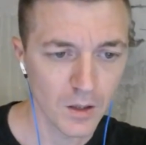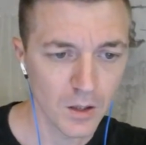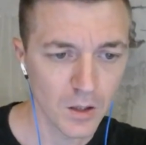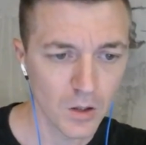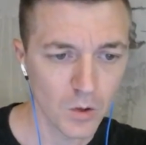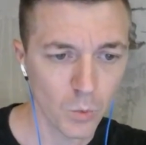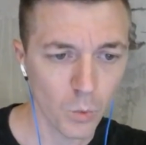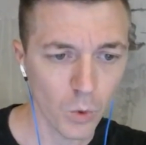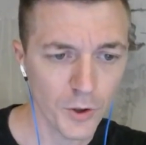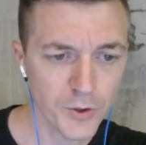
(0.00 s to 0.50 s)

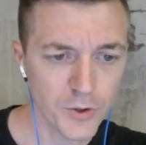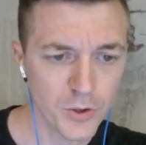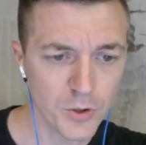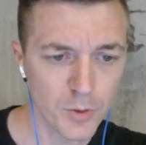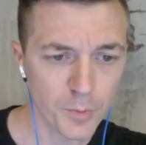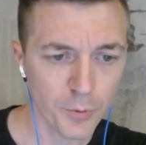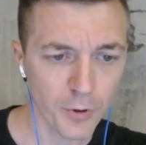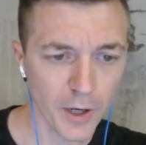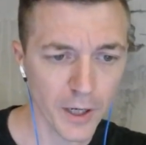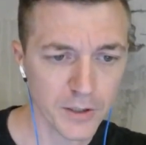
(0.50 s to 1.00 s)
What do you
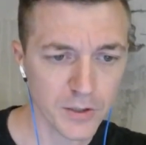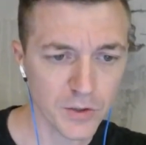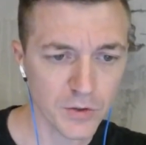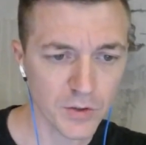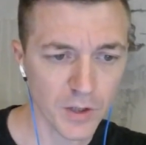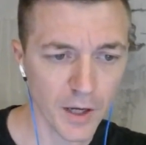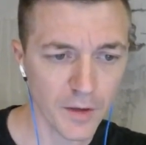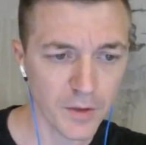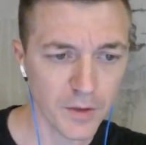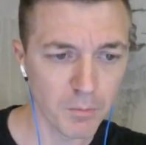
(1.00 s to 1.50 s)
practice
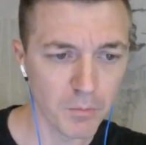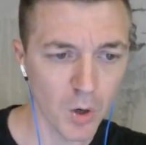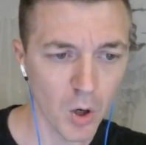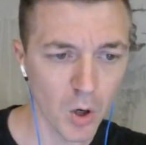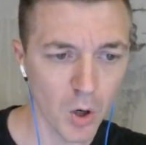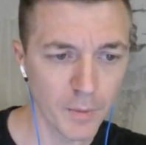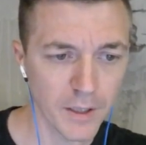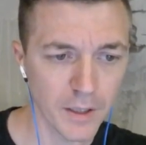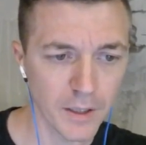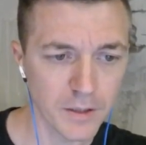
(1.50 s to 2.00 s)
at the
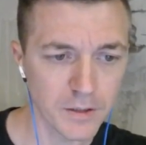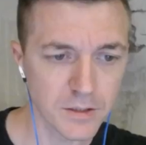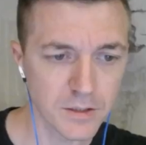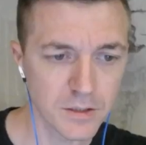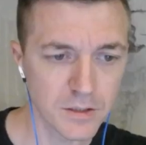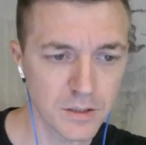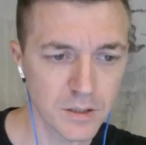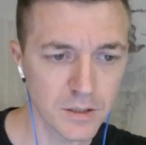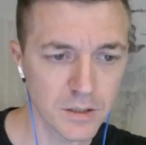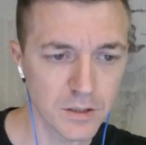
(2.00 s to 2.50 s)
moment, and
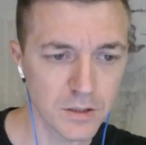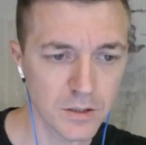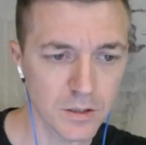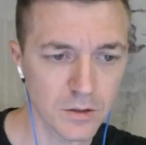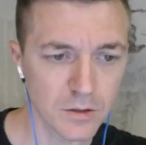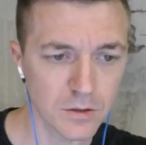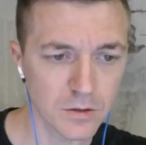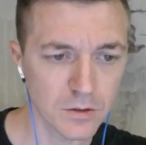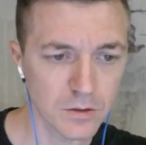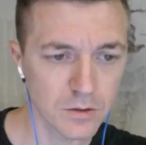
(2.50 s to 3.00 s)
did
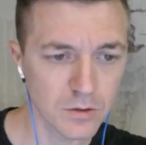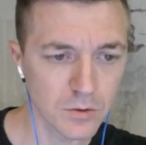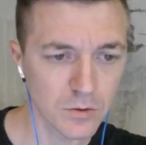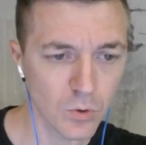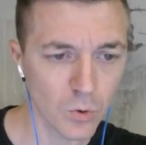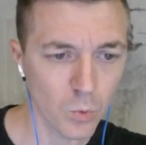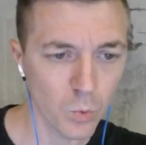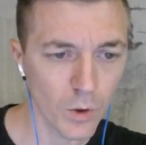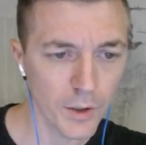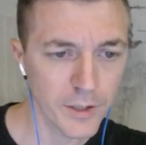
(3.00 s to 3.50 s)
your
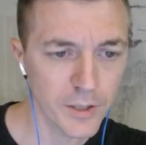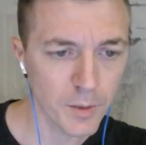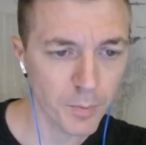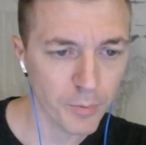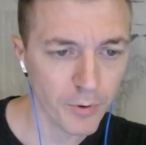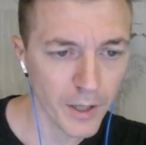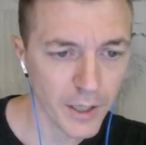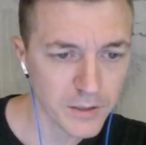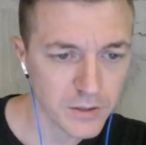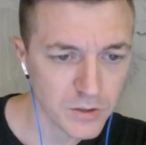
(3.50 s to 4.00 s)
way to
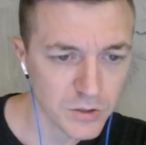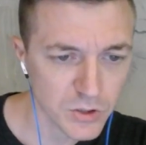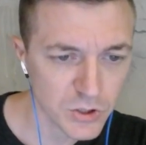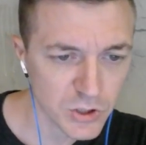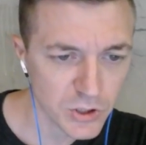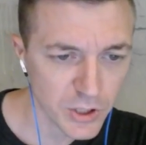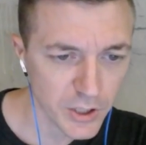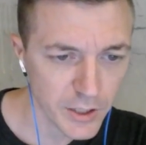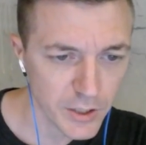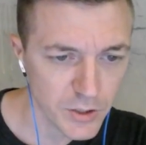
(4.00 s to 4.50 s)
practice
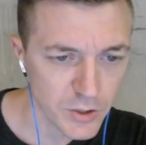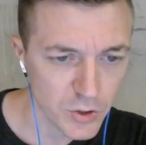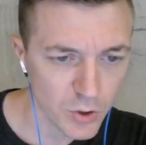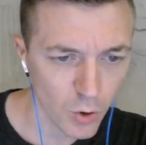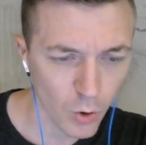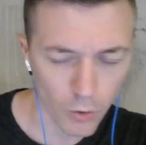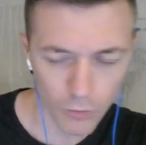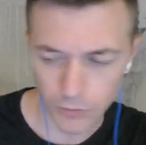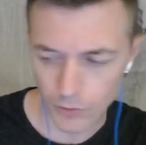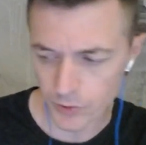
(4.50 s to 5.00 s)
change
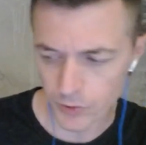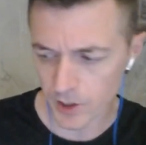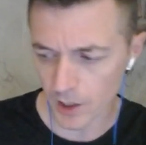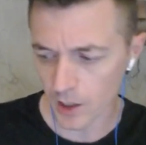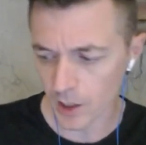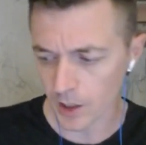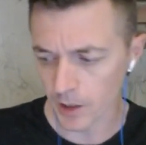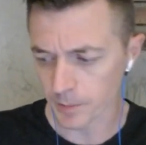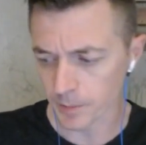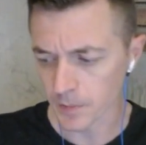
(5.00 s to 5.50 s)
over
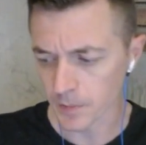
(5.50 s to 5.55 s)
time?